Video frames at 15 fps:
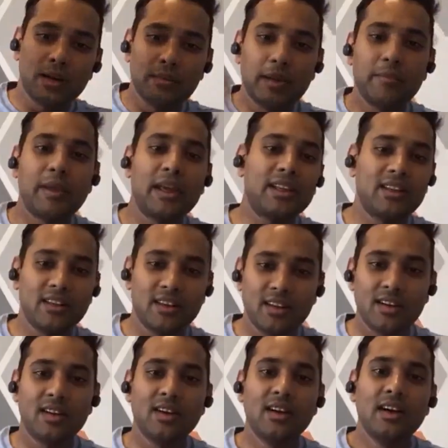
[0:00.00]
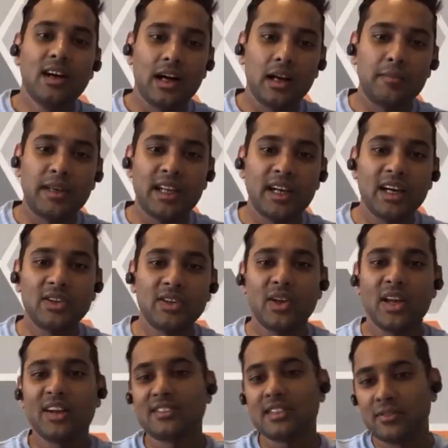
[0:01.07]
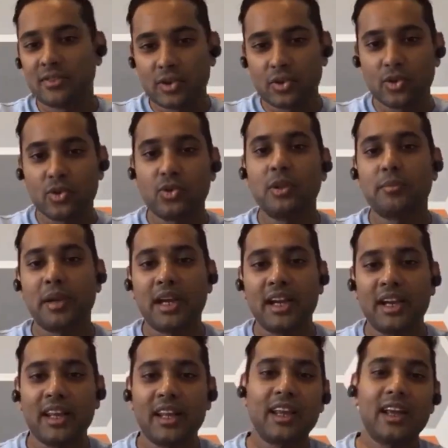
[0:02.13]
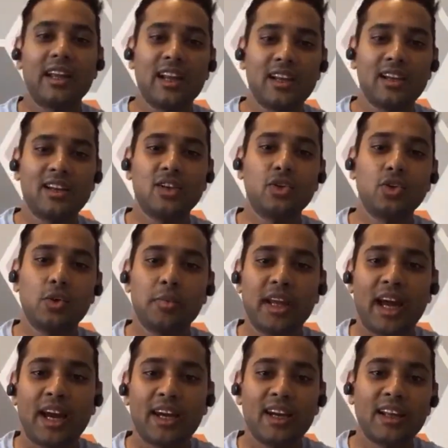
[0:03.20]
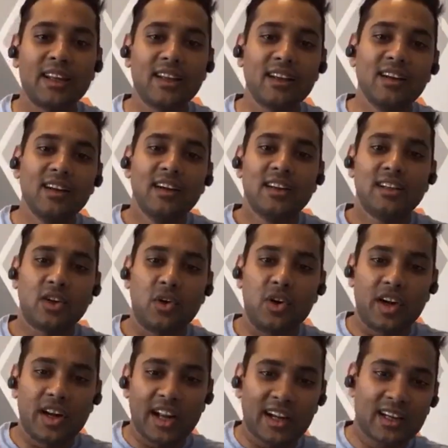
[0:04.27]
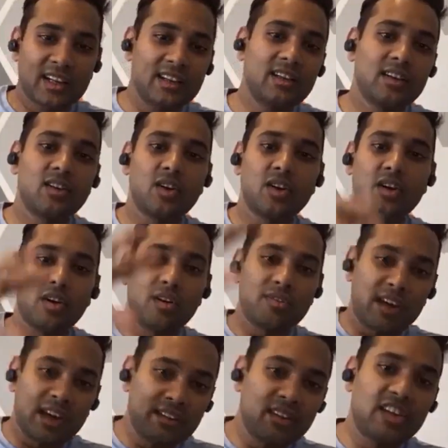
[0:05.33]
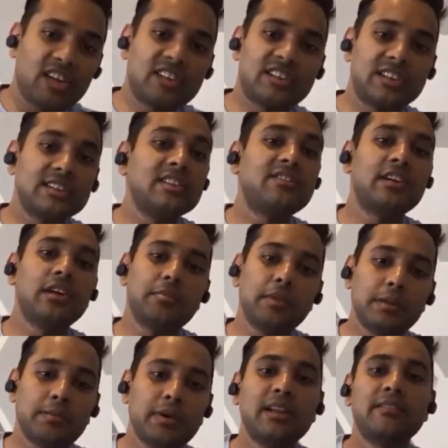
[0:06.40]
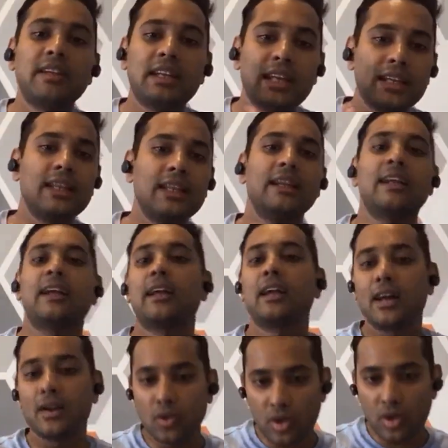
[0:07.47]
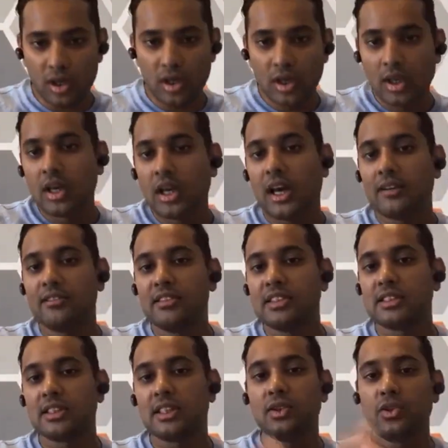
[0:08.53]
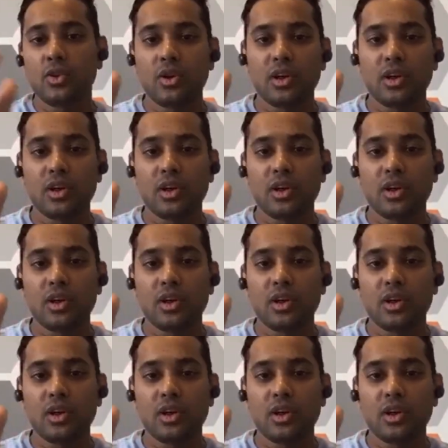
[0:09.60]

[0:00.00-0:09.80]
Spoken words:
come and make the Almira, you'll have someone who'll do the painting, and then you'll be handling the contractor, or five or six different people, and we take that headache out and we say,